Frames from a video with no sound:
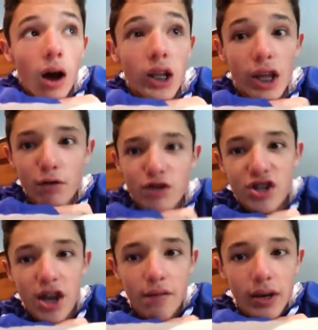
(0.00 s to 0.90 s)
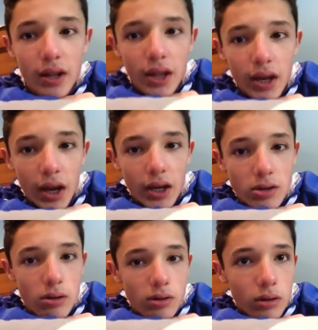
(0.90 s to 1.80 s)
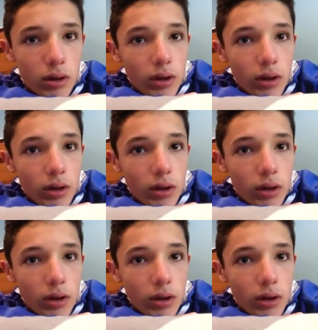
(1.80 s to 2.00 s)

a level 7 clan castle?